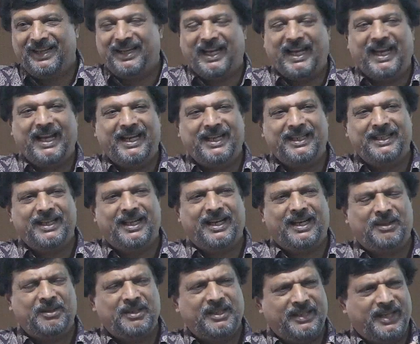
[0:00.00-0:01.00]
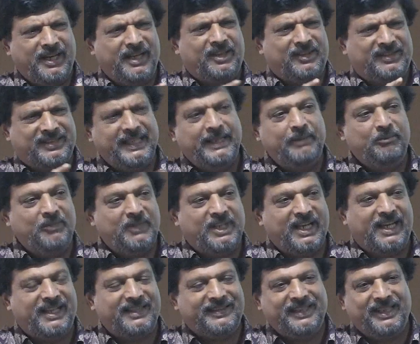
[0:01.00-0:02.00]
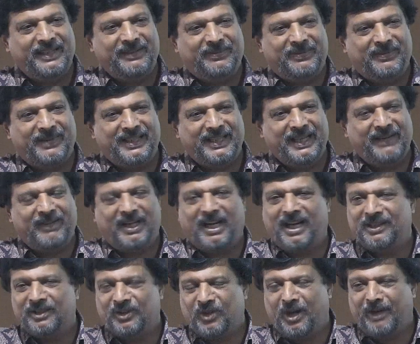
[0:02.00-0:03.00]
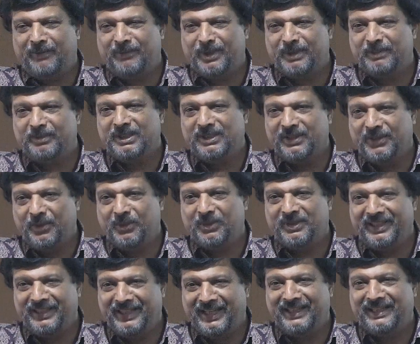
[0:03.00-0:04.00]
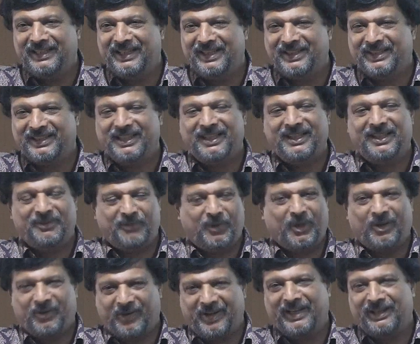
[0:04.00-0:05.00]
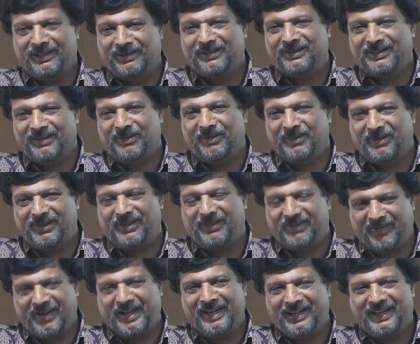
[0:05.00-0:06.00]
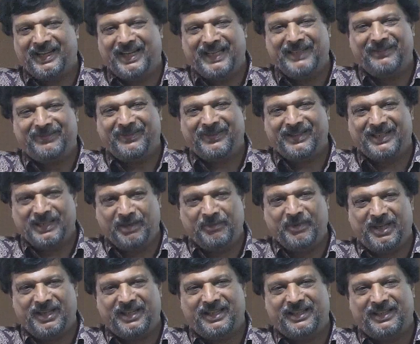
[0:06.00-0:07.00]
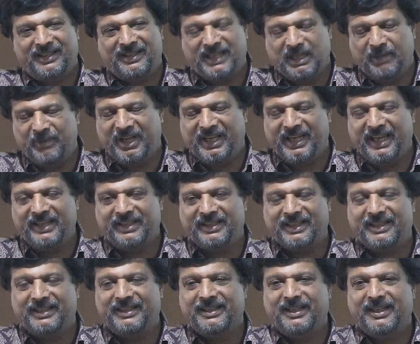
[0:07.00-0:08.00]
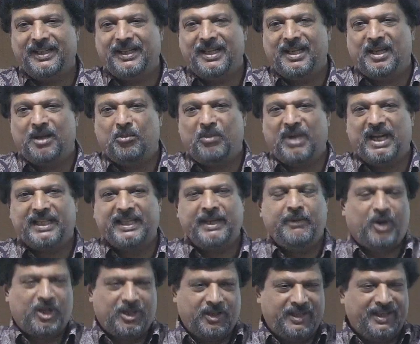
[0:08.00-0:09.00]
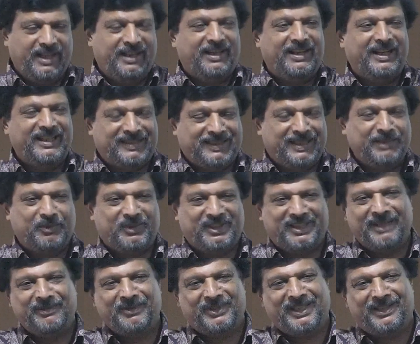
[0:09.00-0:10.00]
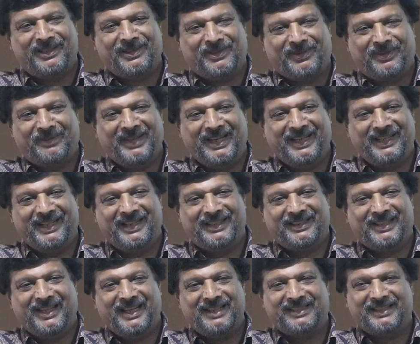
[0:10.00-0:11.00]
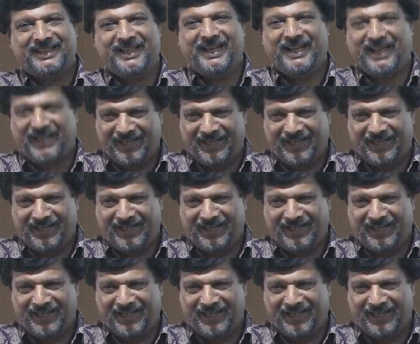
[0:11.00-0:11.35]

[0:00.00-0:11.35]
And it seemed as if they were uncomfortable using English for a real life communication, but they wanted to distance themselves from English and say,